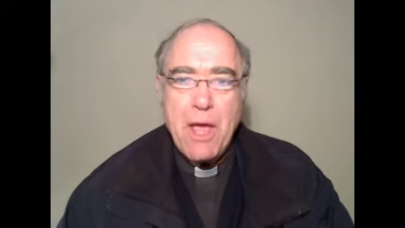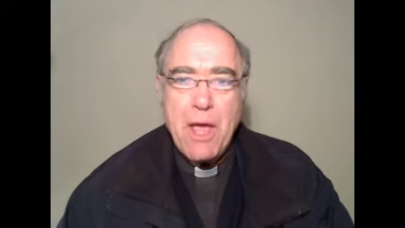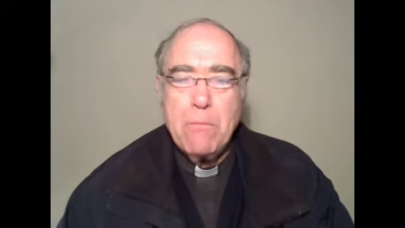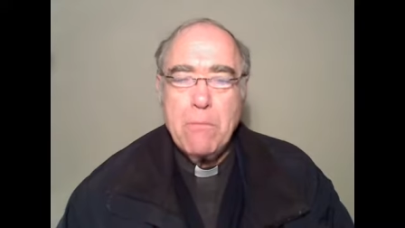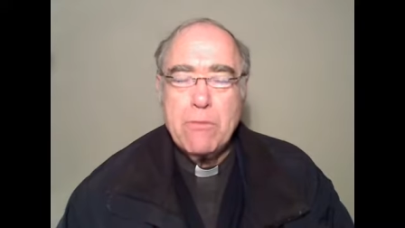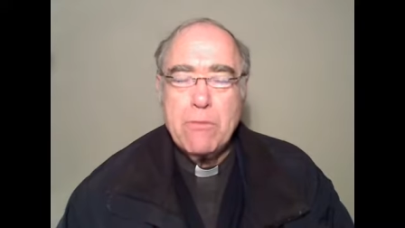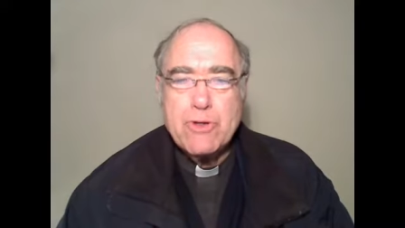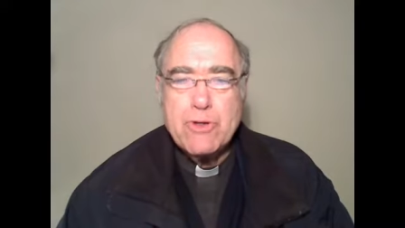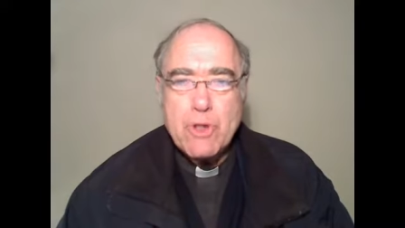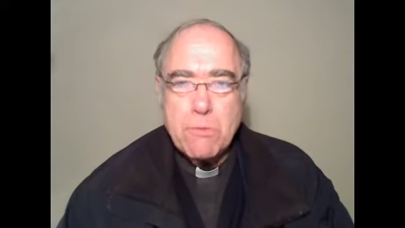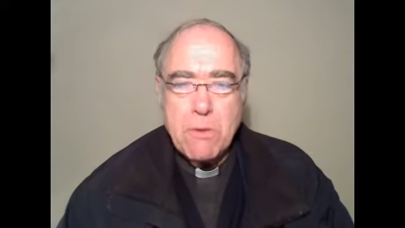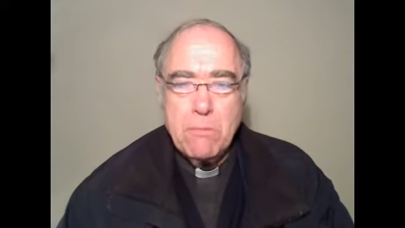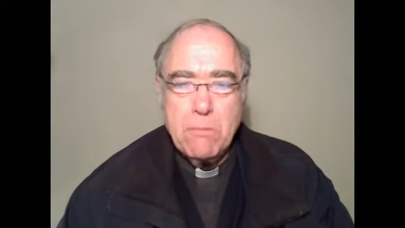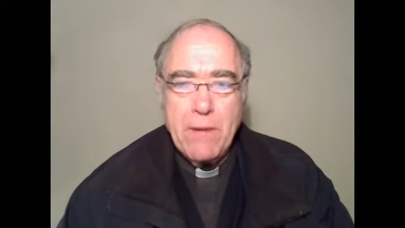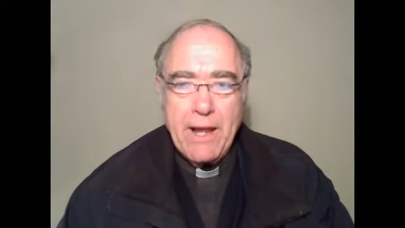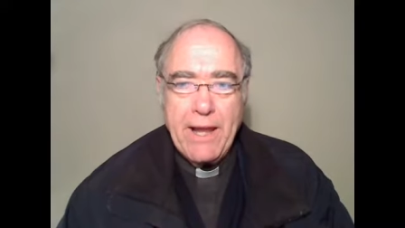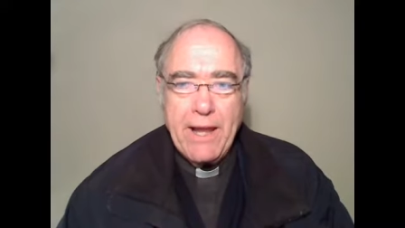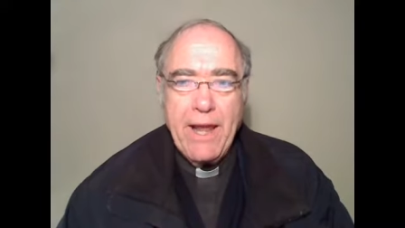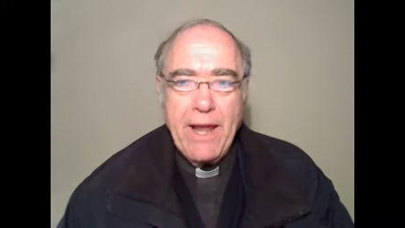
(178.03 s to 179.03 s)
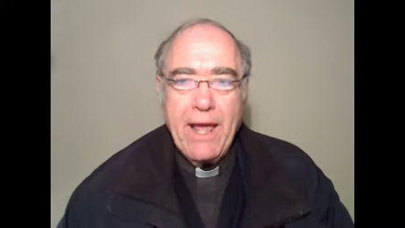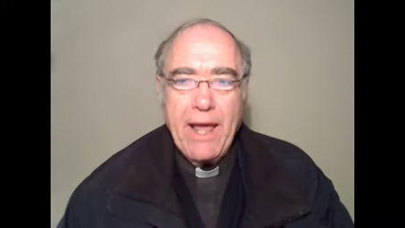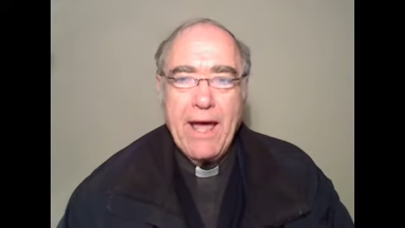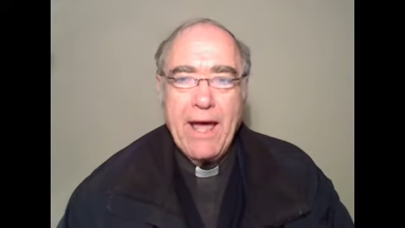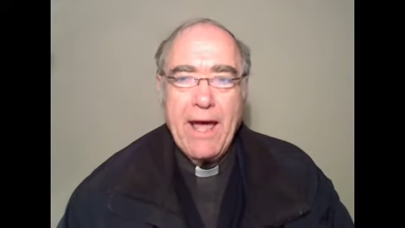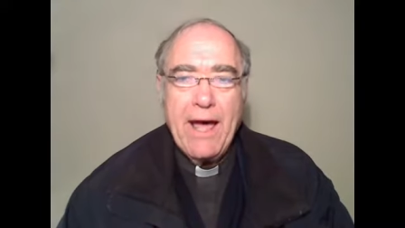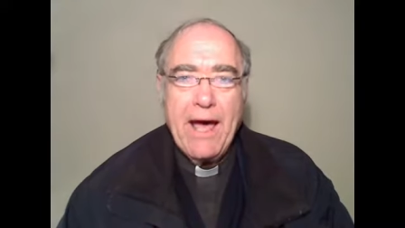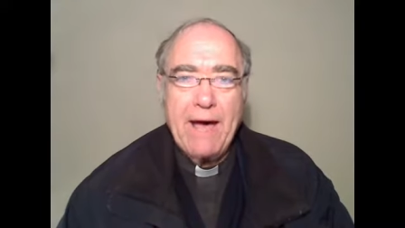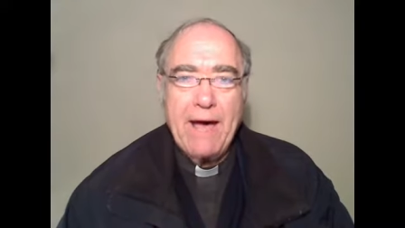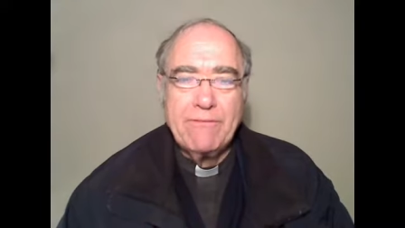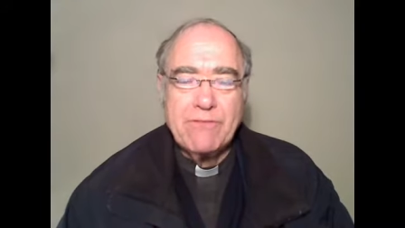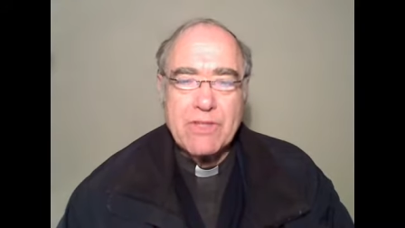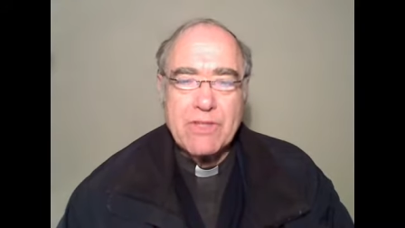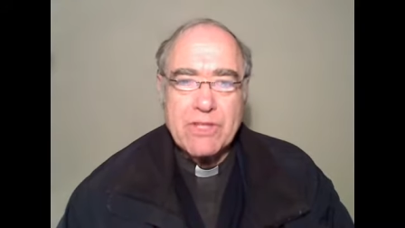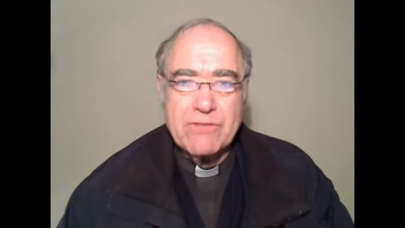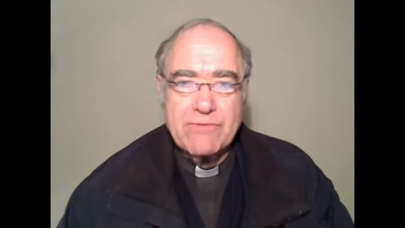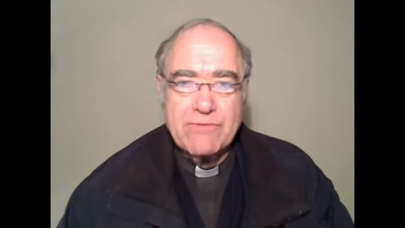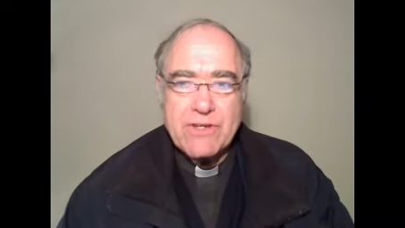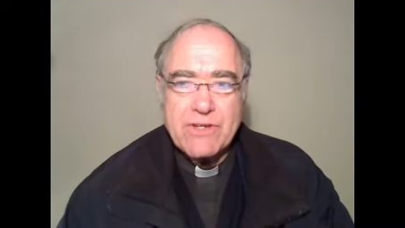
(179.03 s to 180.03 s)
presumably after
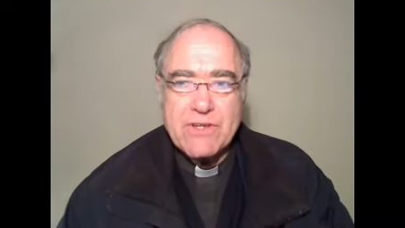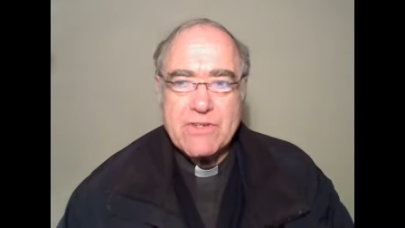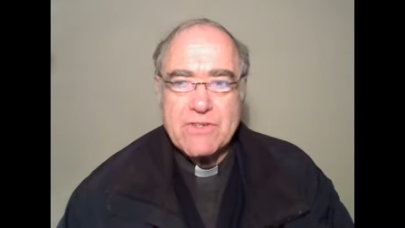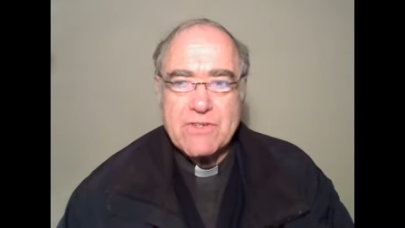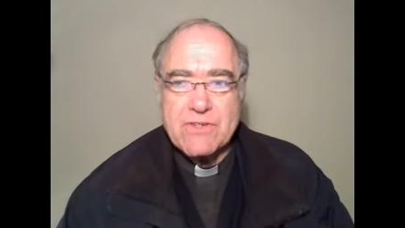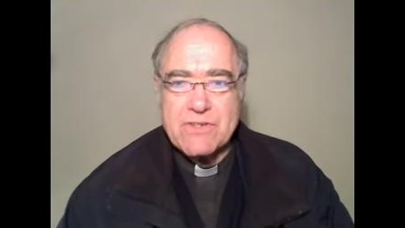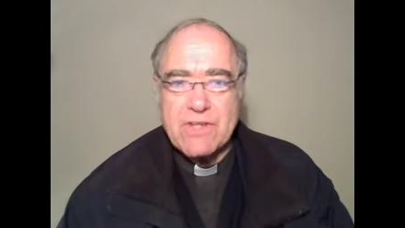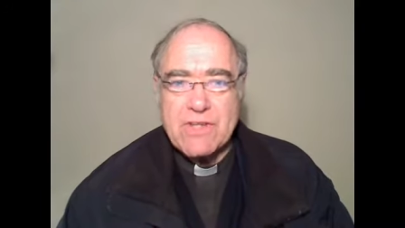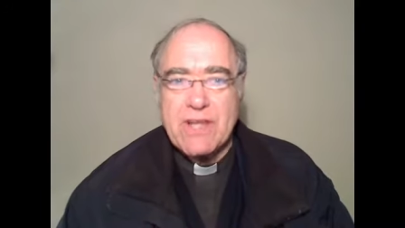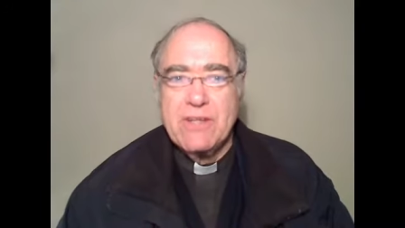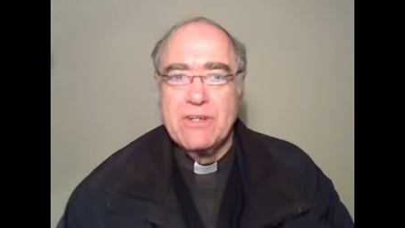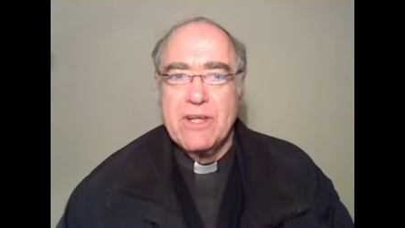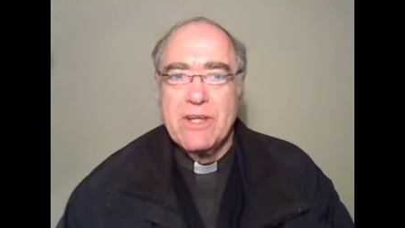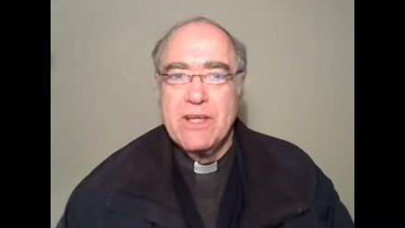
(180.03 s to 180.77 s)
the first Saint